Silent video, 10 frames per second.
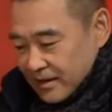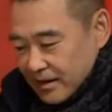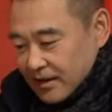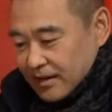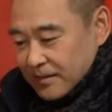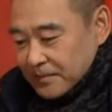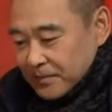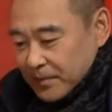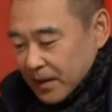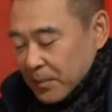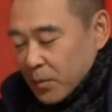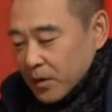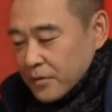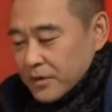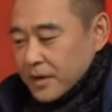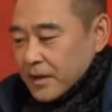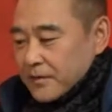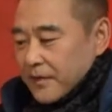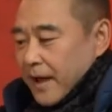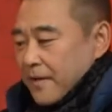I'm wondering
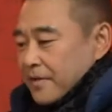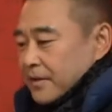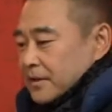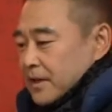if athletes